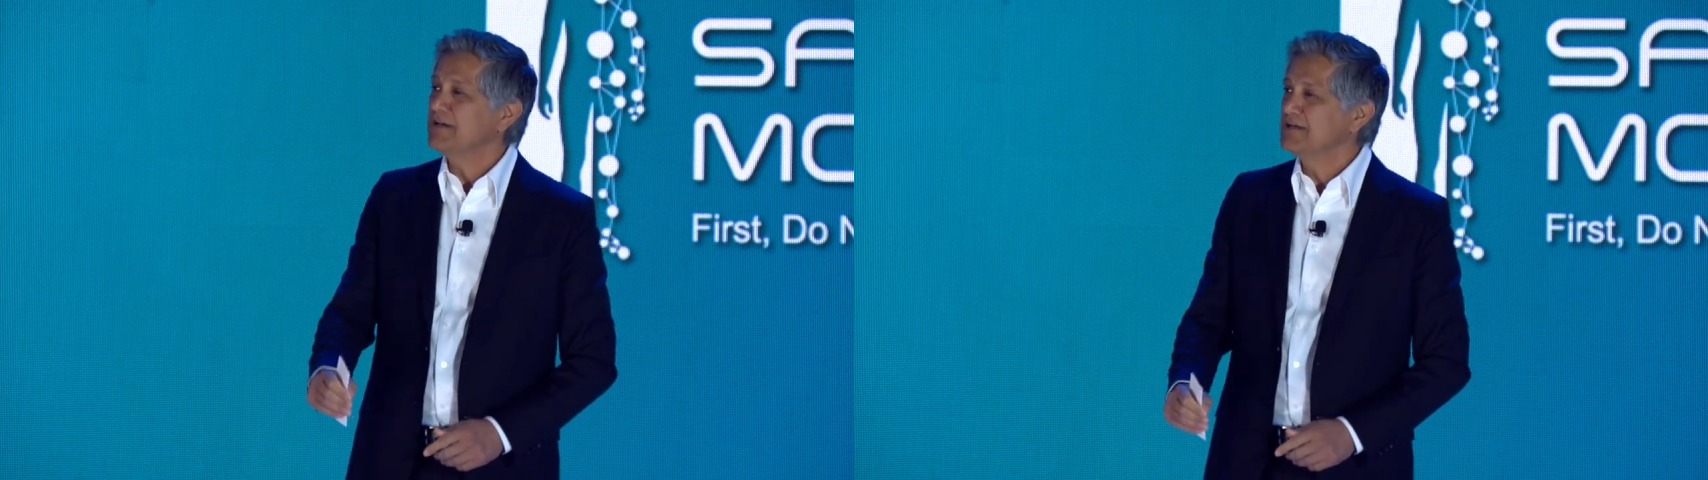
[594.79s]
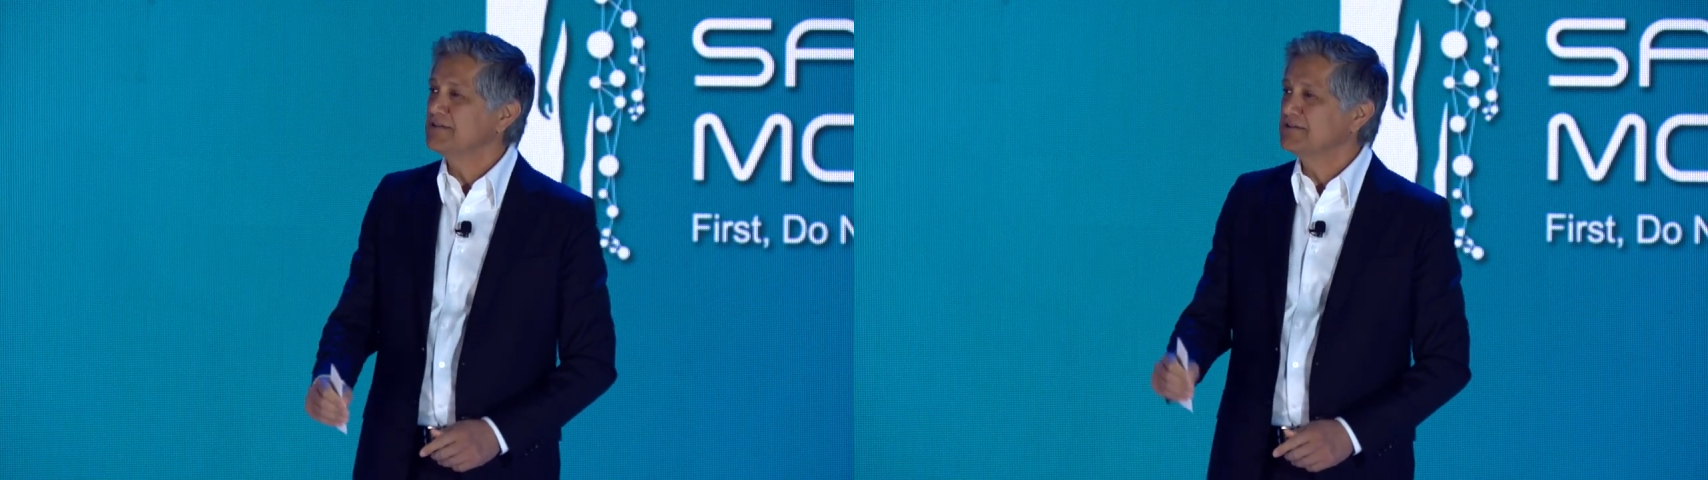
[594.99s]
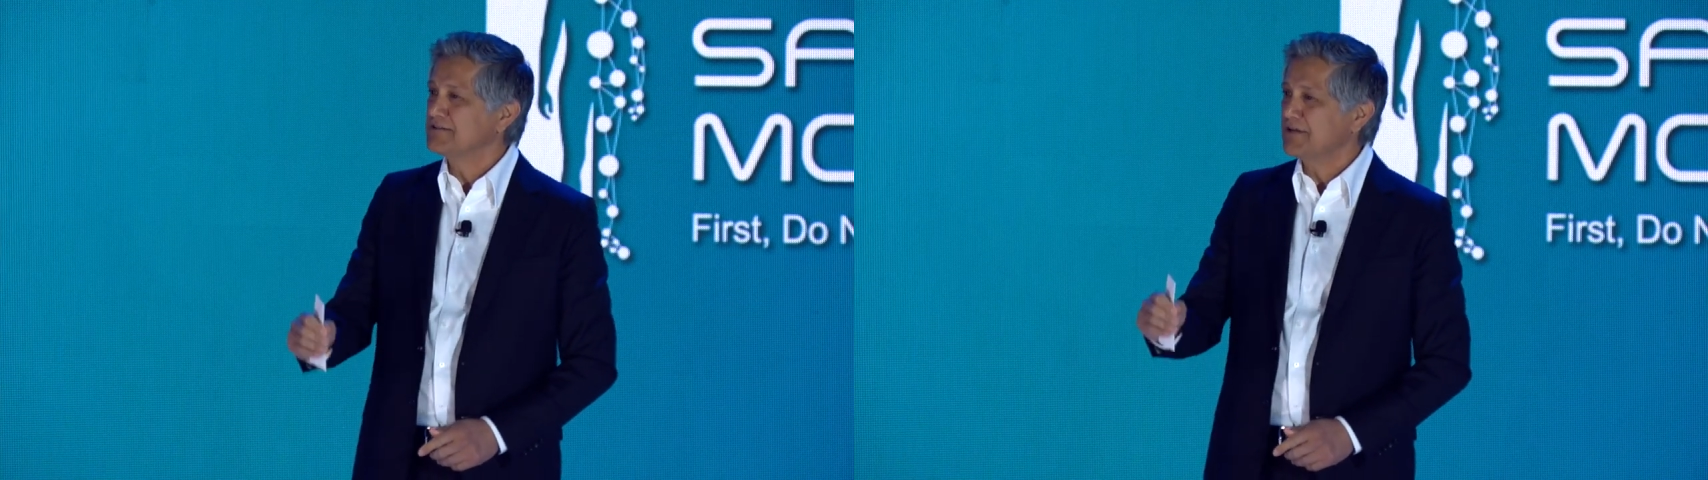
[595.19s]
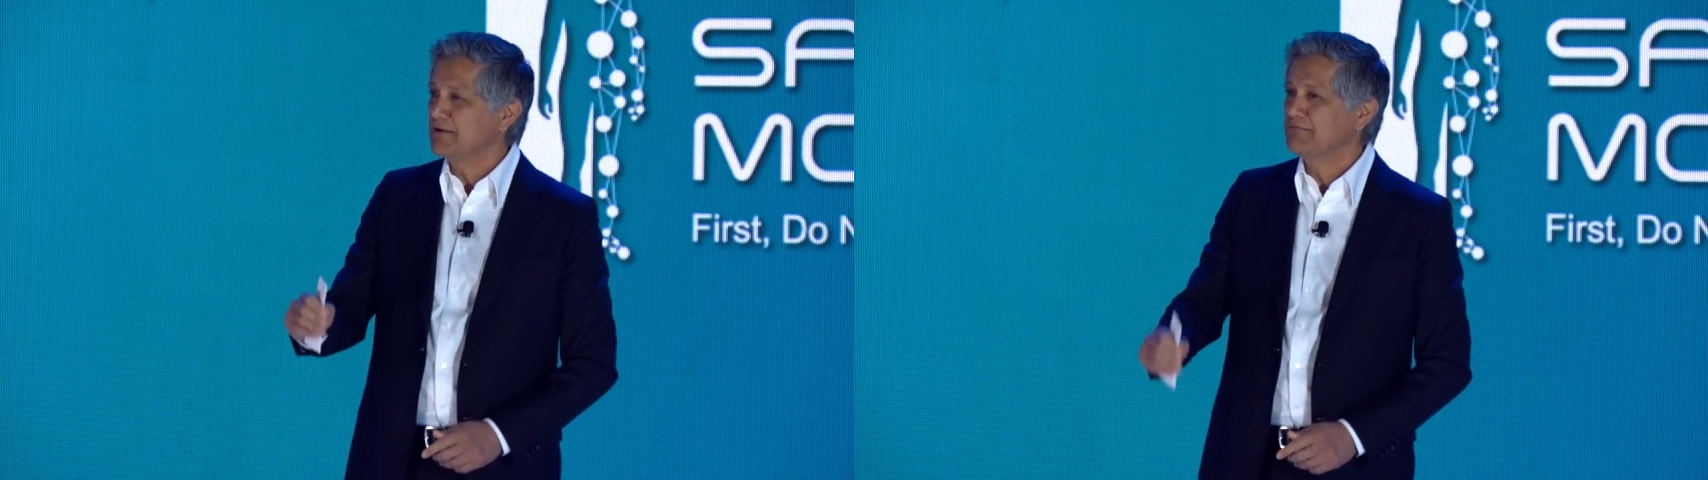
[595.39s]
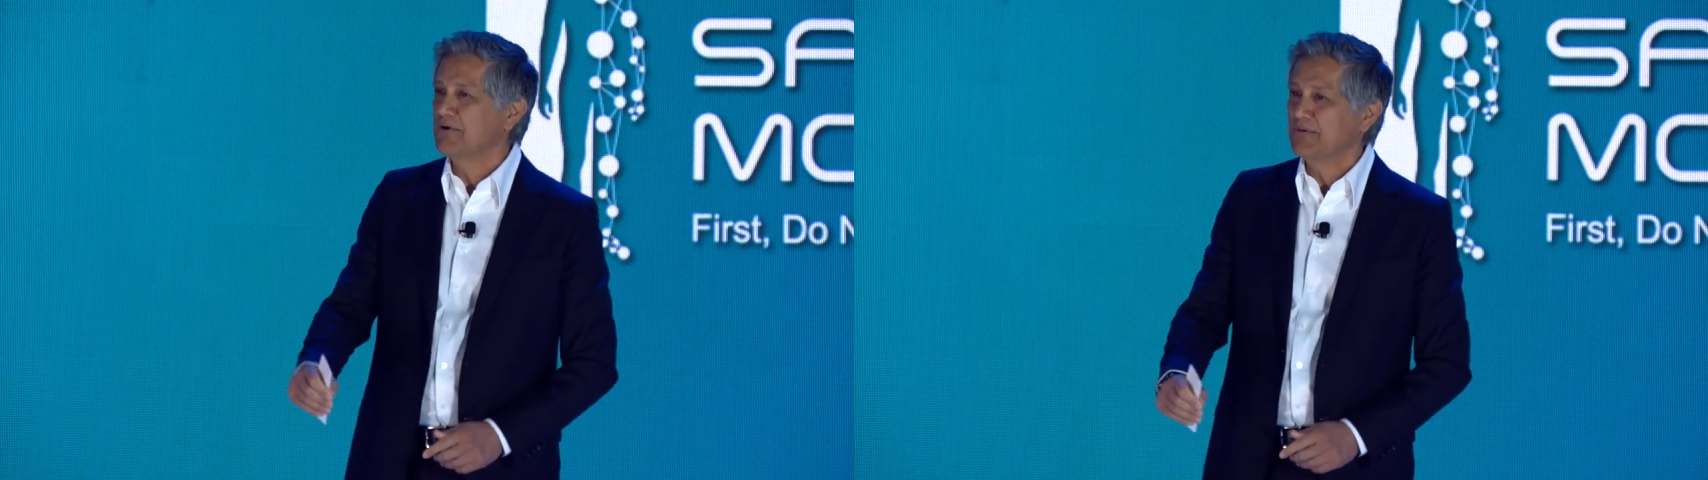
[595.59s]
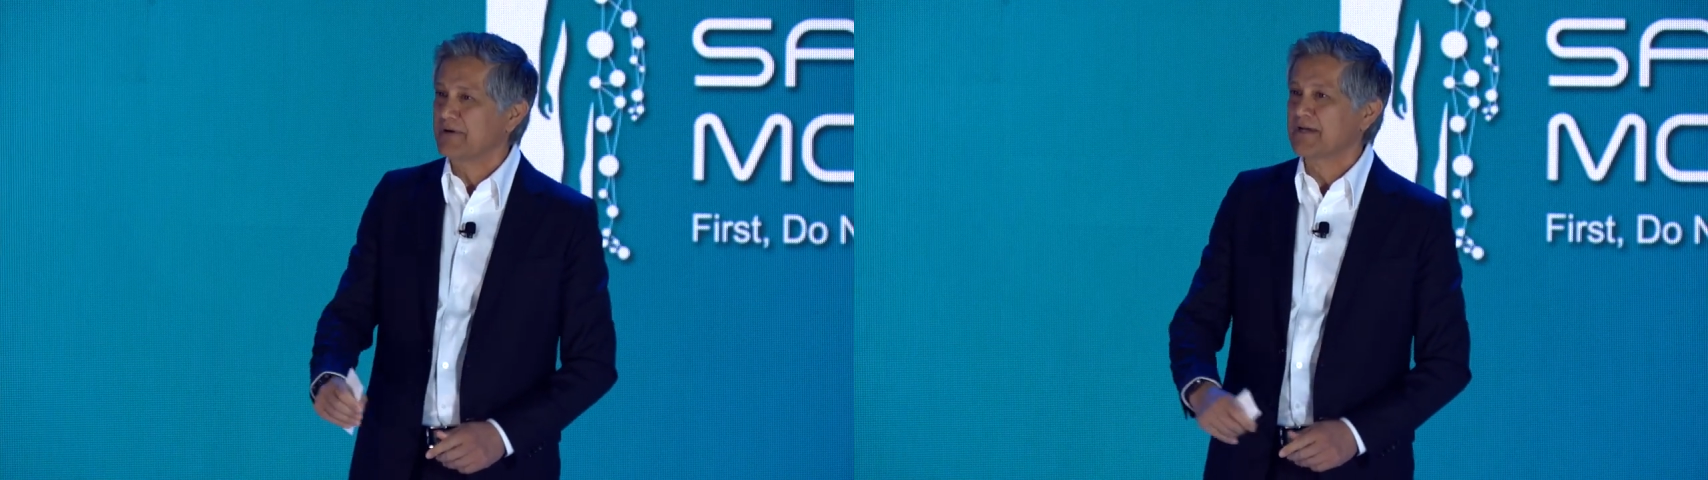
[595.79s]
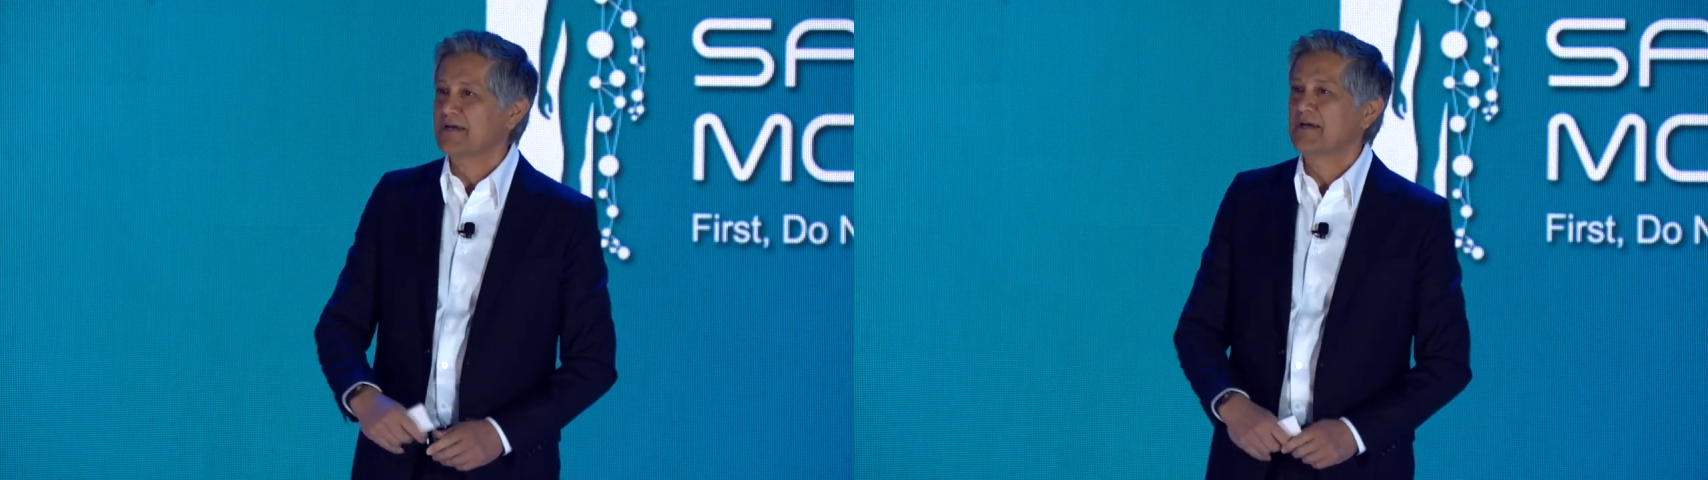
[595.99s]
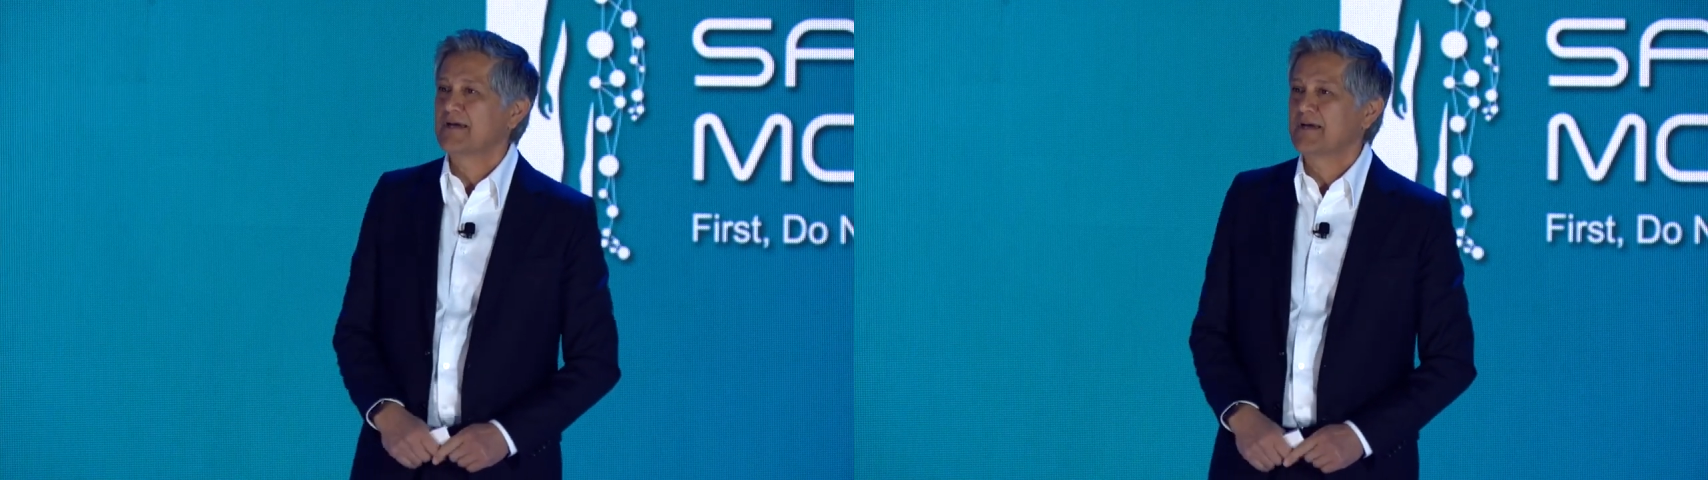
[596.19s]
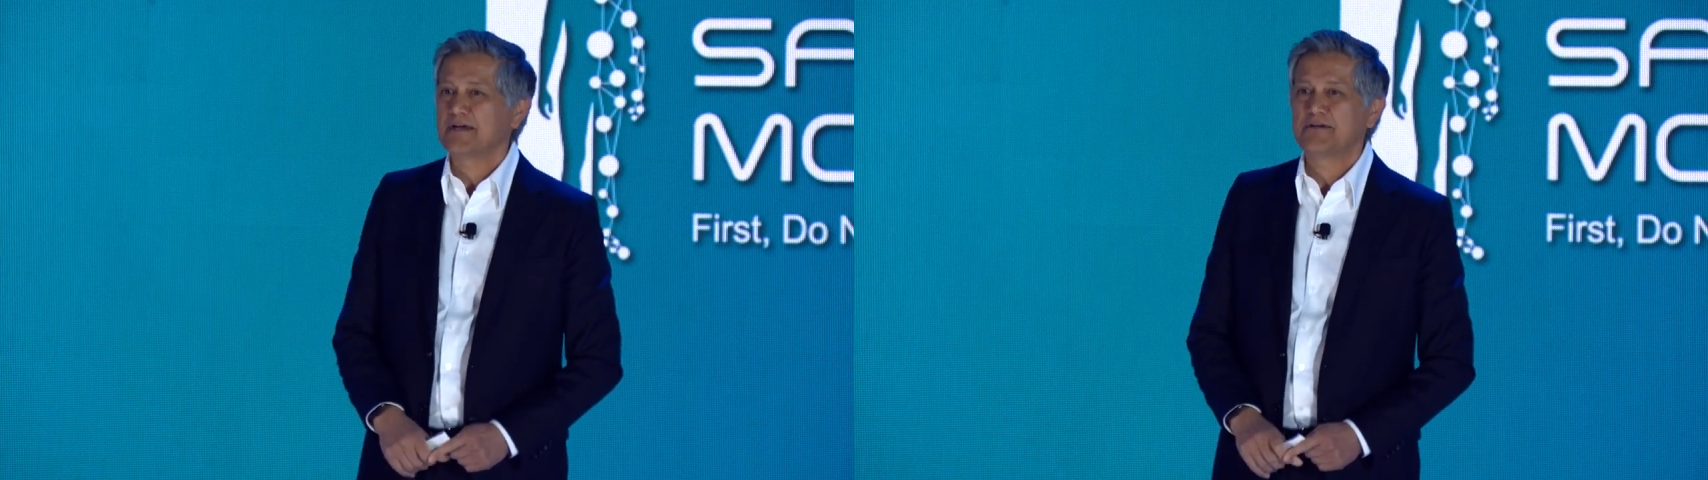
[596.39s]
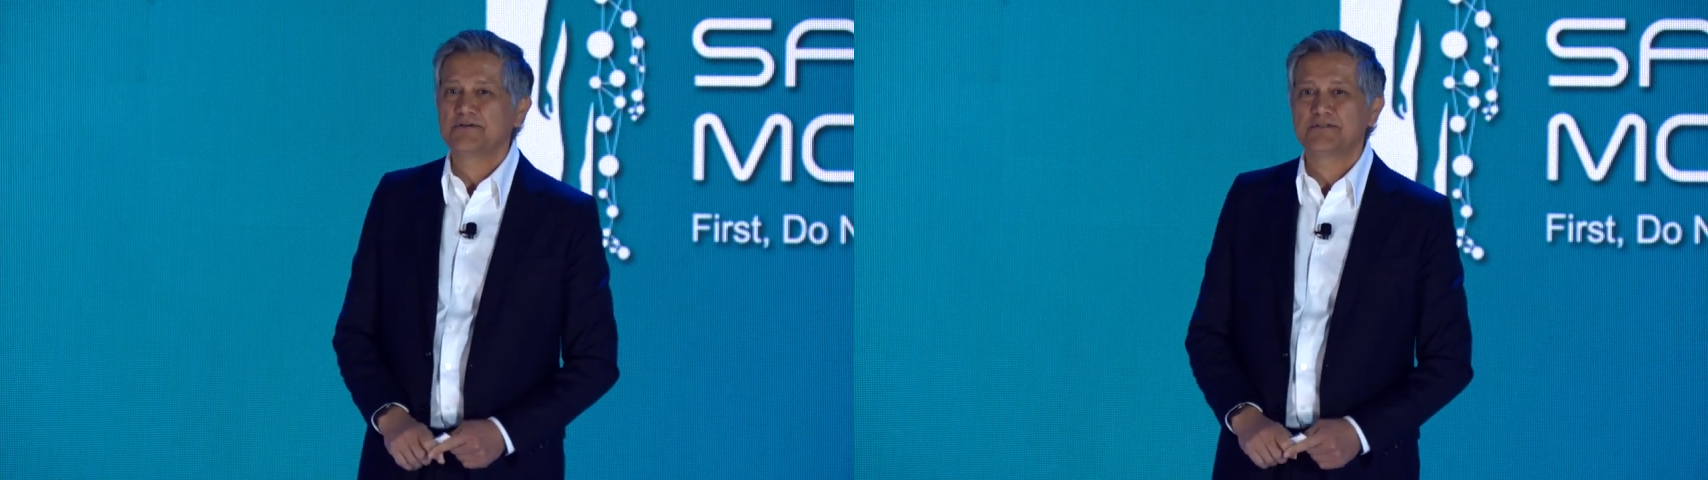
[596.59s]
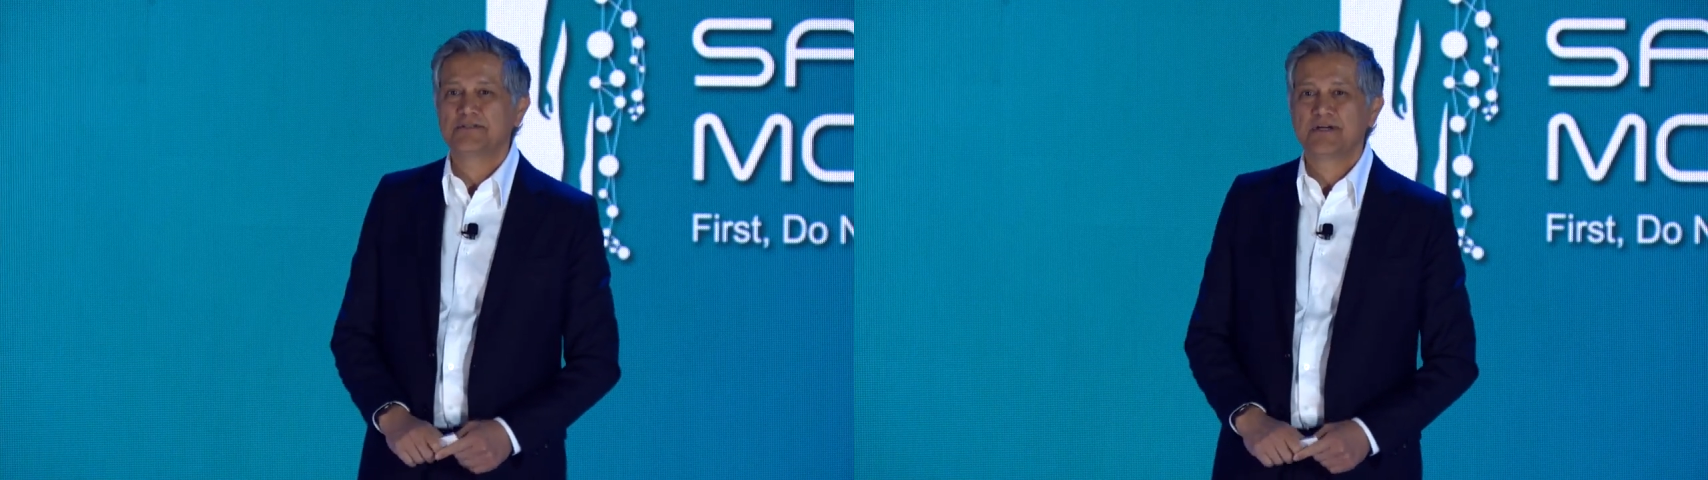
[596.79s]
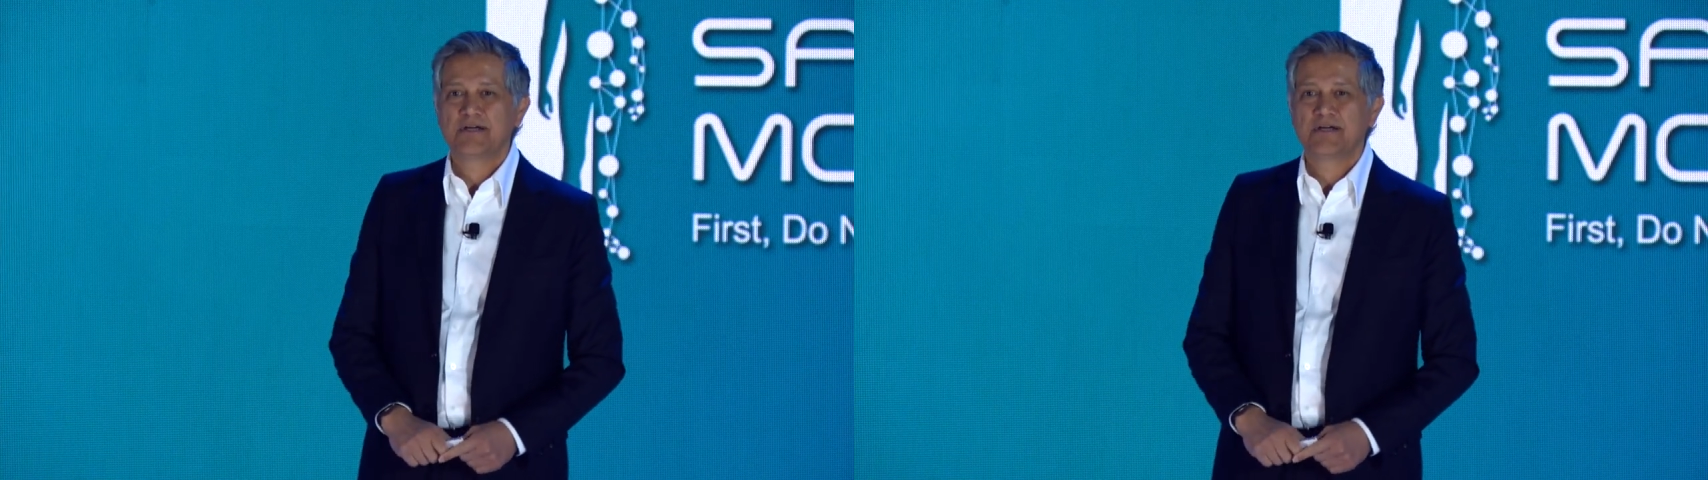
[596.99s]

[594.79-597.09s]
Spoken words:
is heroic and could